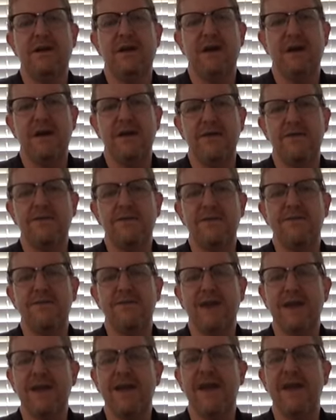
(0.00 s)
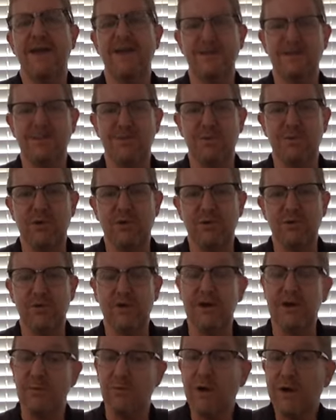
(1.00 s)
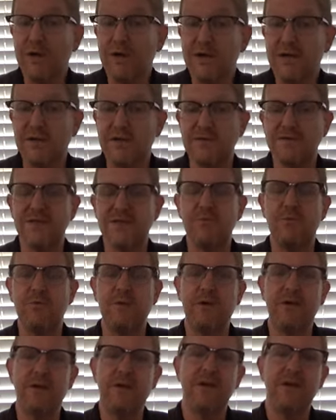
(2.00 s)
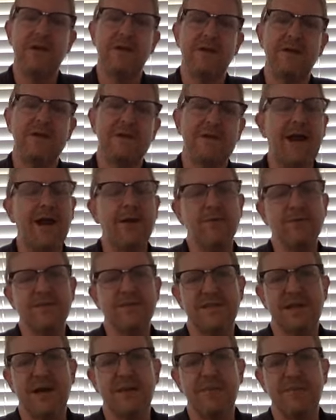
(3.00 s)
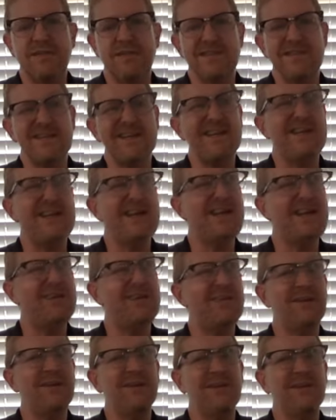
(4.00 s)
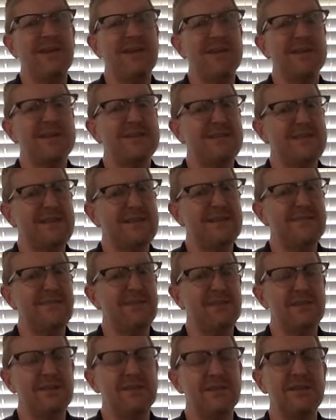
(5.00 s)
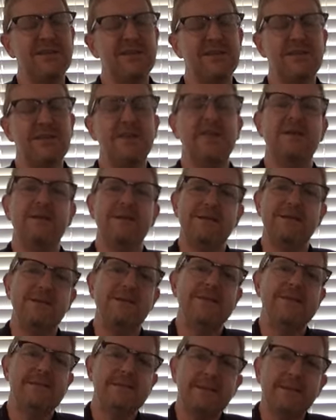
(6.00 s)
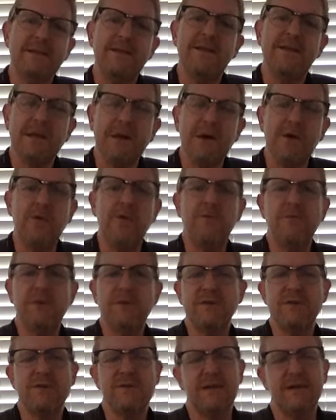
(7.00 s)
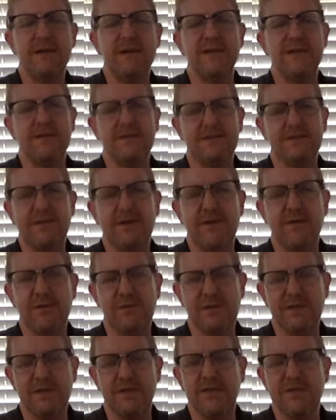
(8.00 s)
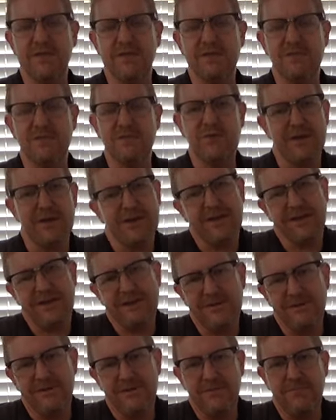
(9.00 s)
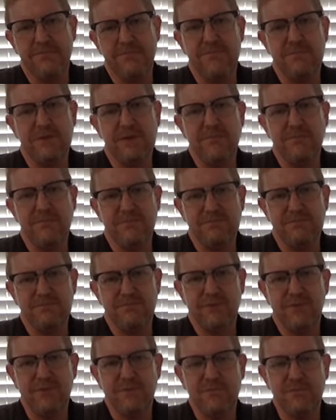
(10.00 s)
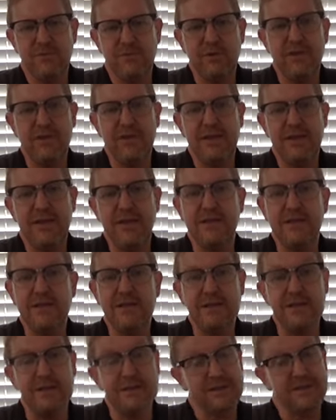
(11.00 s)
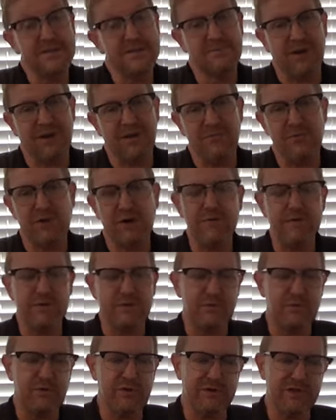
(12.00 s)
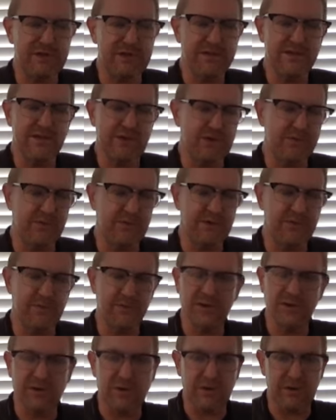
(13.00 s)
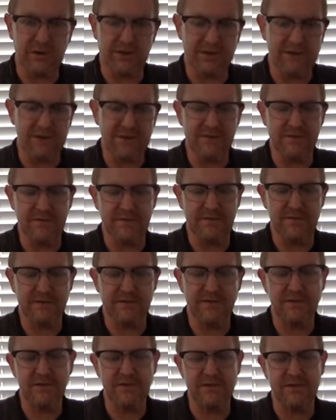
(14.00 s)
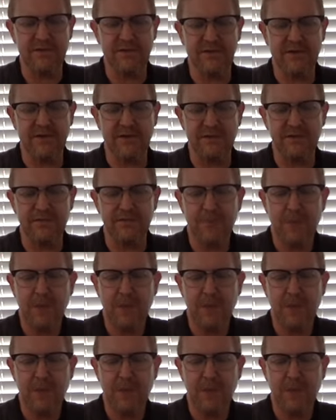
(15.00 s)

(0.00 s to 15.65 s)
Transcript: um, that if I got to the point where I wanted to kill someone, that I would stop and say, yeah, but I might get the death penalty. No, most likely if I wanted to kill someone, I, you know, I'm, I'm, I'm pretty heated and it's, I'm probably pretty determined regardless of the deterrence factor.